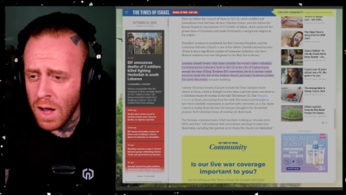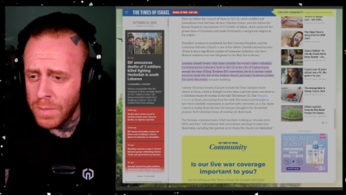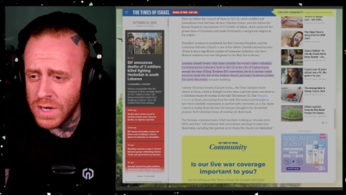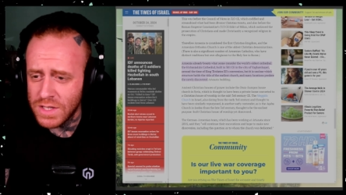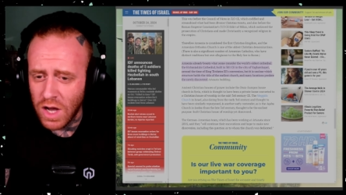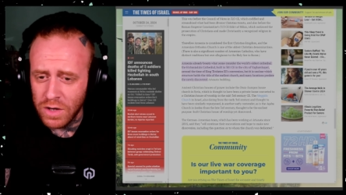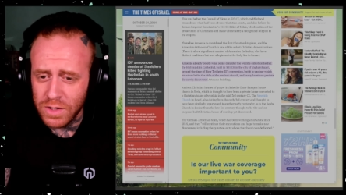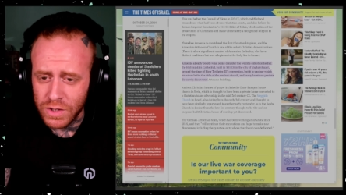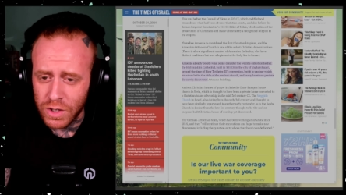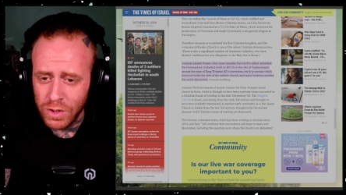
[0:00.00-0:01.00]
But it is
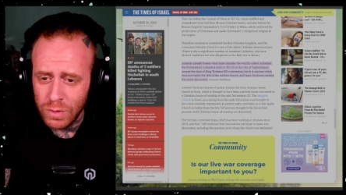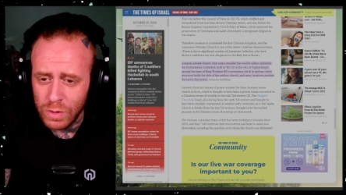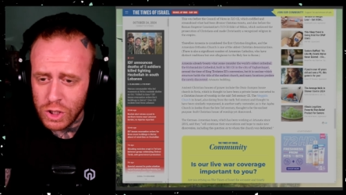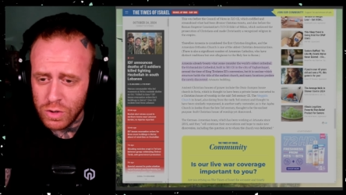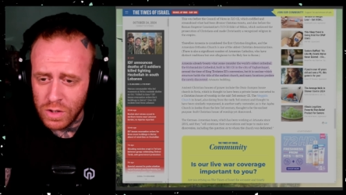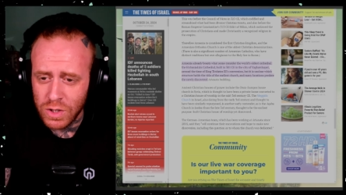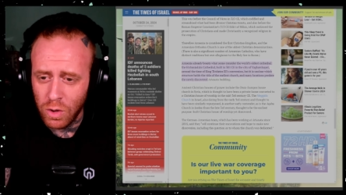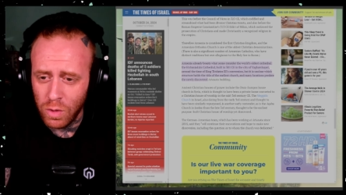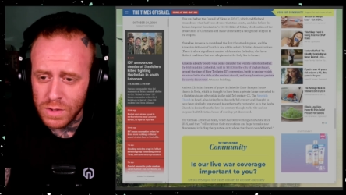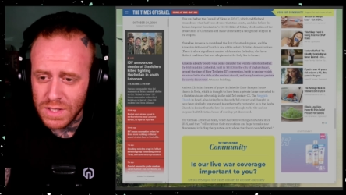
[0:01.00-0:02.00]
unclear which structure
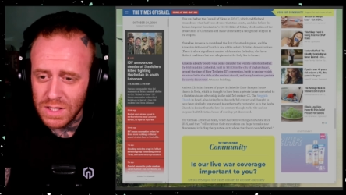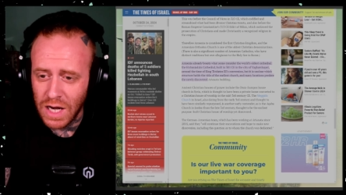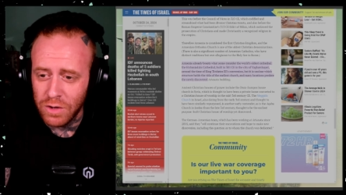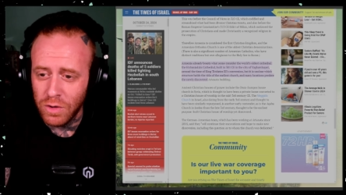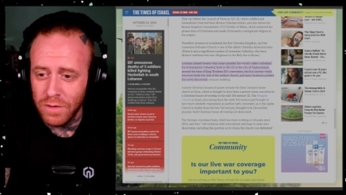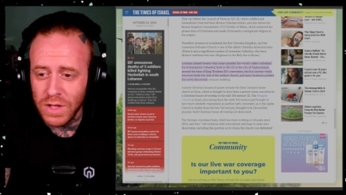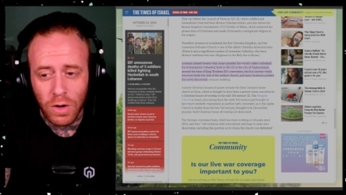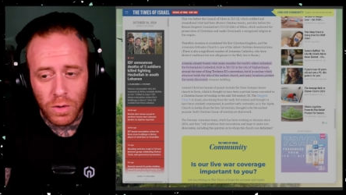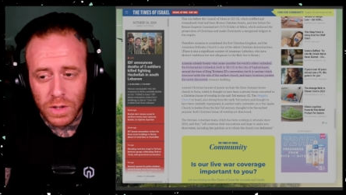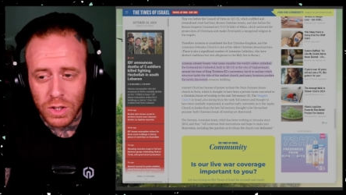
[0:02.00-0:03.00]
holds the title of the
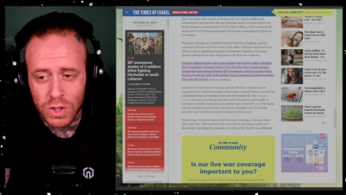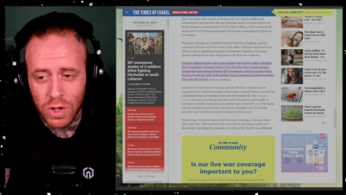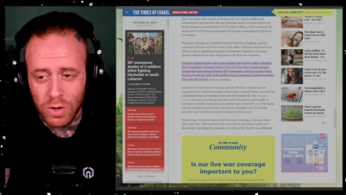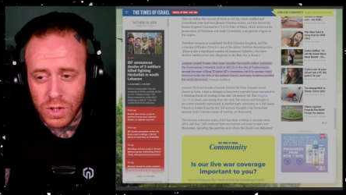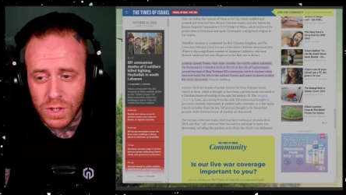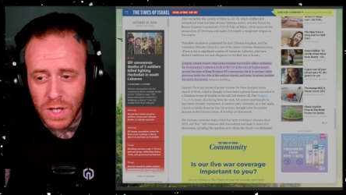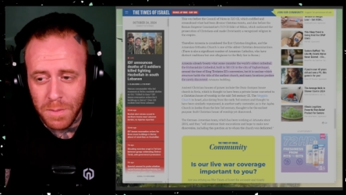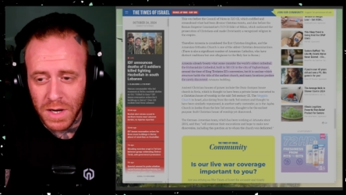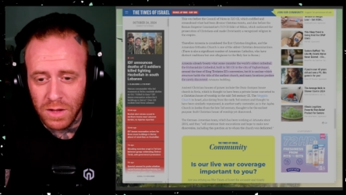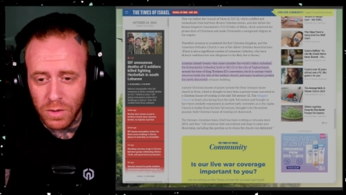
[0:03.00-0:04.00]
earliest church, and
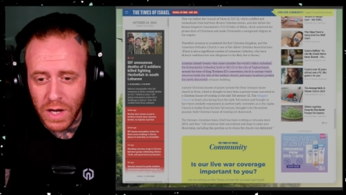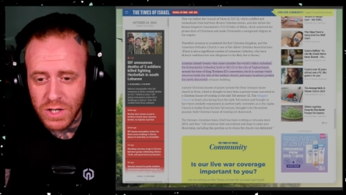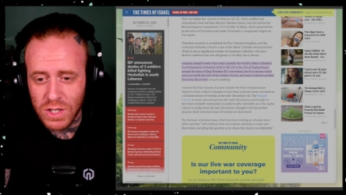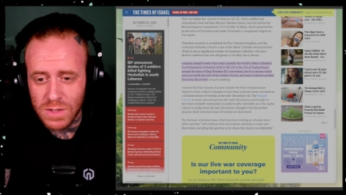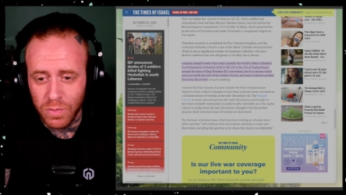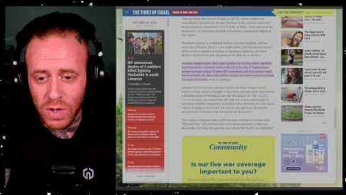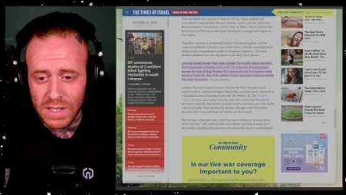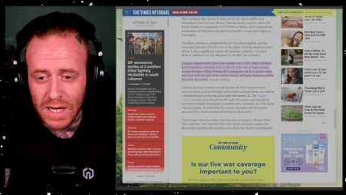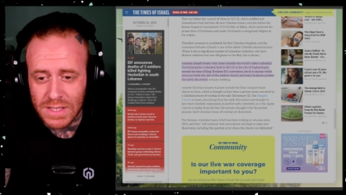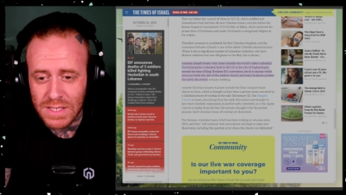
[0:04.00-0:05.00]
many locations
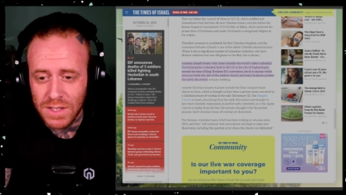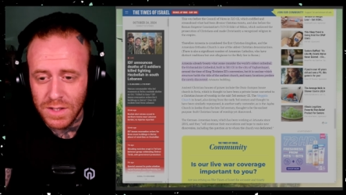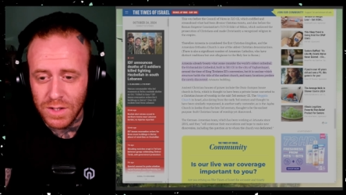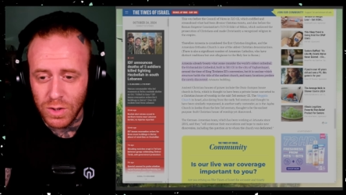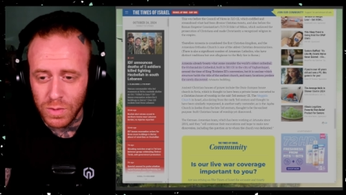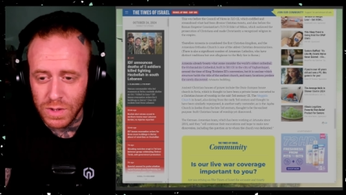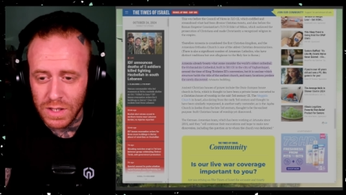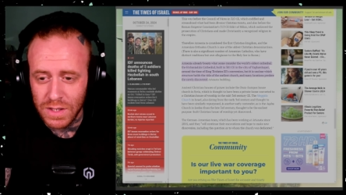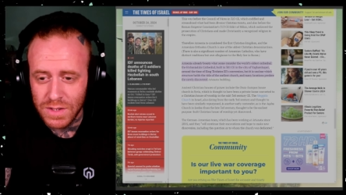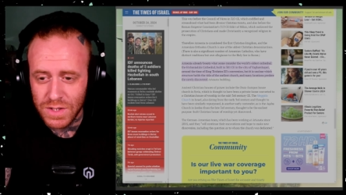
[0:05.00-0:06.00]
predates the
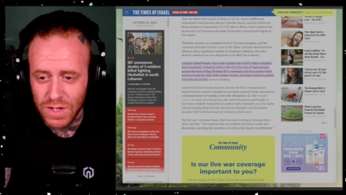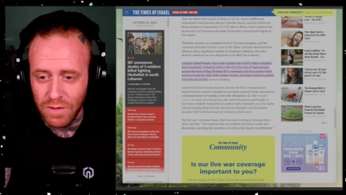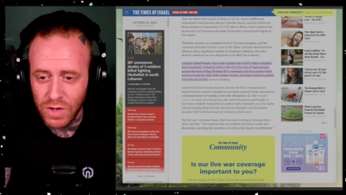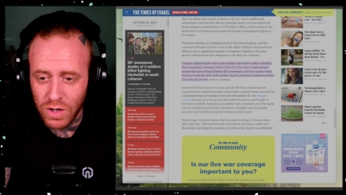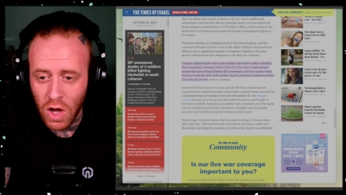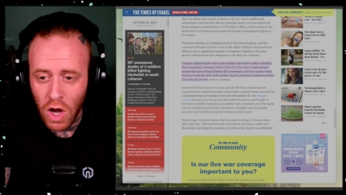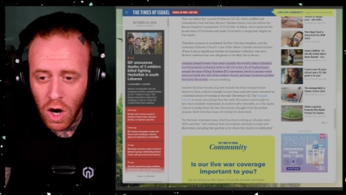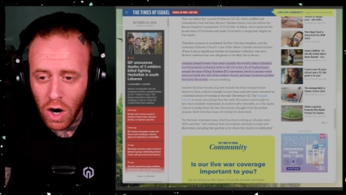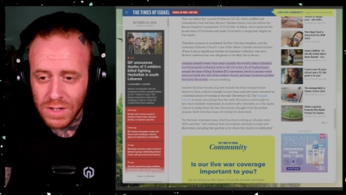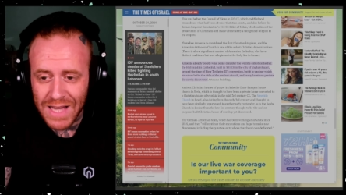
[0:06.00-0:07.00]
newly discovered
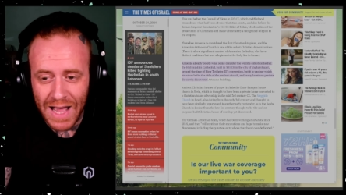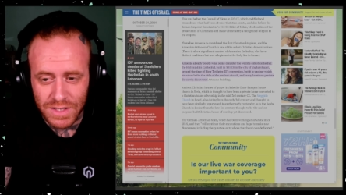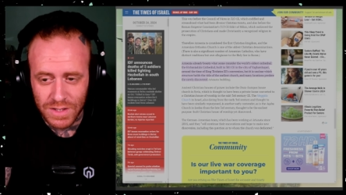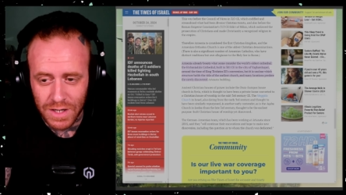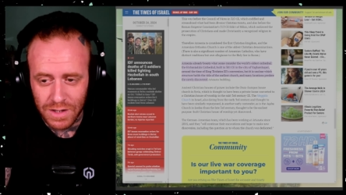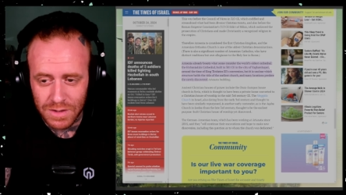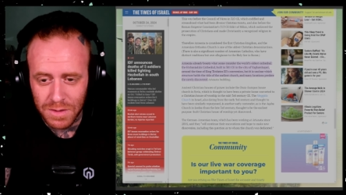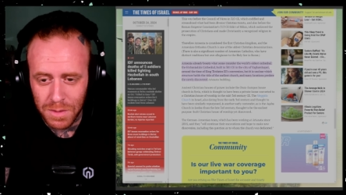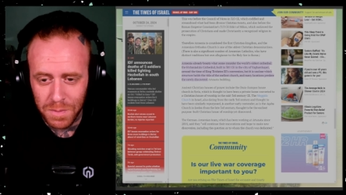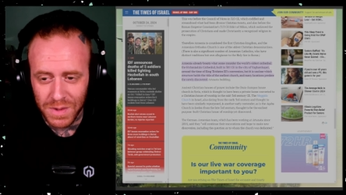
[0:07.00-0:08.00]
Artaxata
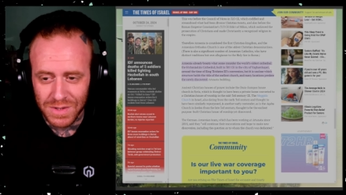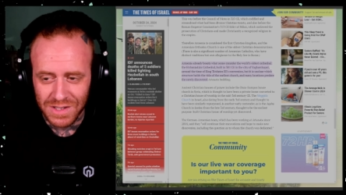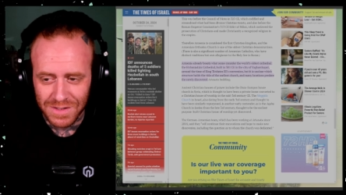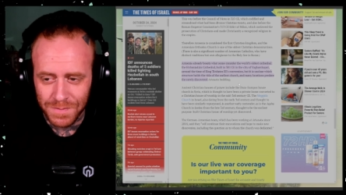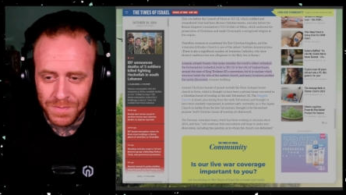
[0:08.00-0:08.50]
building.